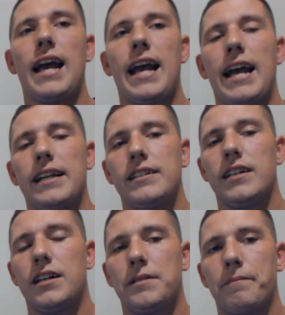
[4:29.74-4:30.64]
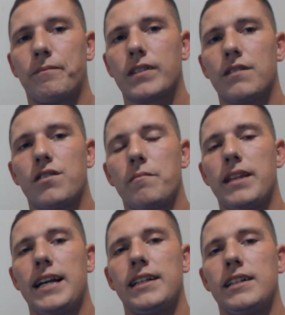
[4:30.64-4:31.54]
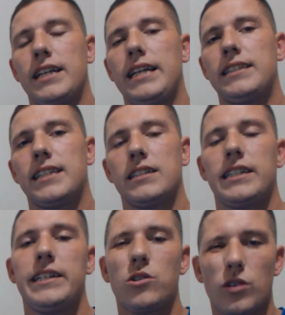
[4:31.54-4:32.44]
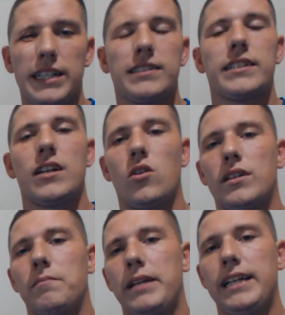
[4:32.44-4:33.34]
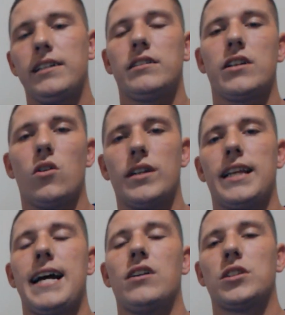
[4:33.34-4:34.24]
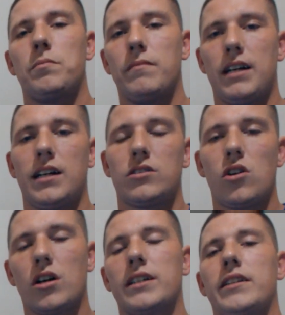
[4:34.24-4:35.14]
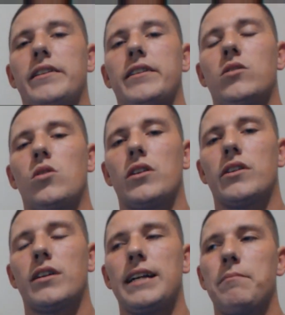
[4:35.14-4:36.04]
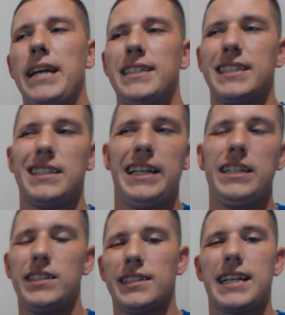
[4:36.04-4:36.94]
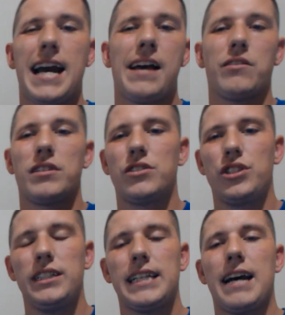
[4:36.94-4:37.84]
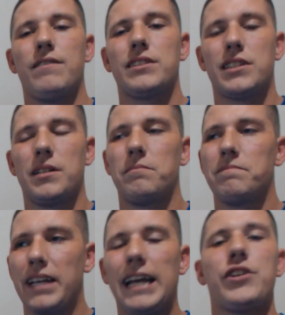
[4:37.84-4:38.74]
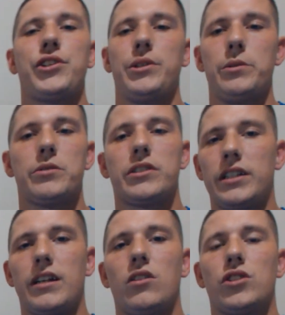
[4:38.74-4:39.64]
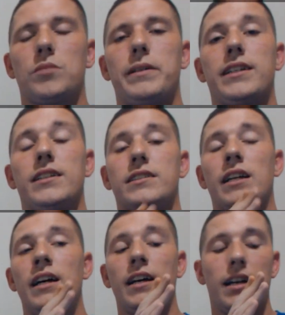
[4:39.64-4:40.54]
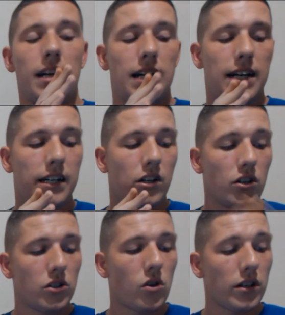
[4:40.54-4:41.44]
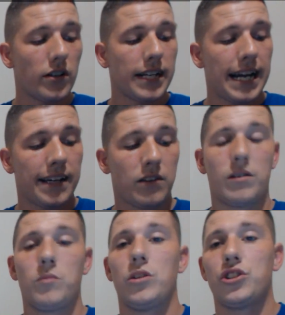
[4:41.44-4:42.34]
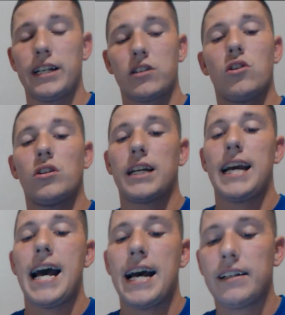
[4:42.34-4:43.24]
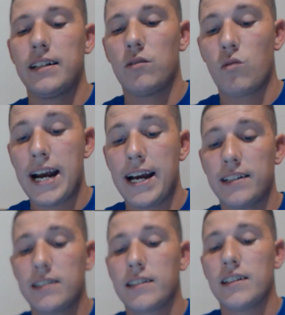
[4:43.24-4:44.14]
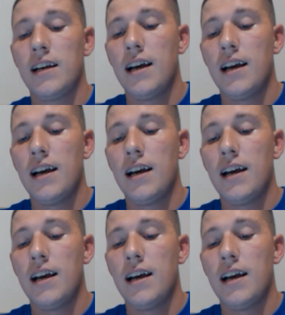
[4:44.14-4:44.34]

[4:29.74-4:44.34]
And from then, he says he agrees to go into the house, talking to the daughter. And basically, he's just gathering she's having some issues, just because her daughter, Catherine, which they call Cat Rance,